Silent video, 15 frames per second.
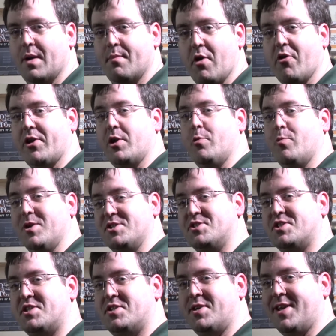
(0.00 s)
American
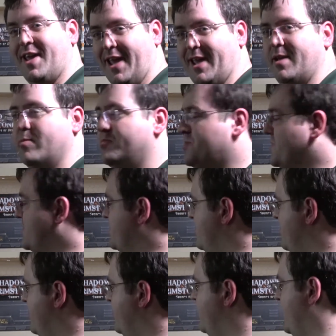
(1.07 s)
West games
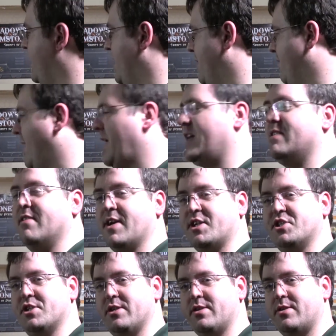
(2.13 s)
in my
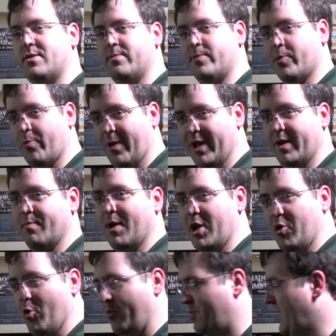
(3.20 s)
collection created by
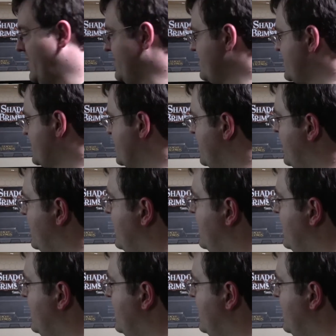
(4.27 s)
Europeans.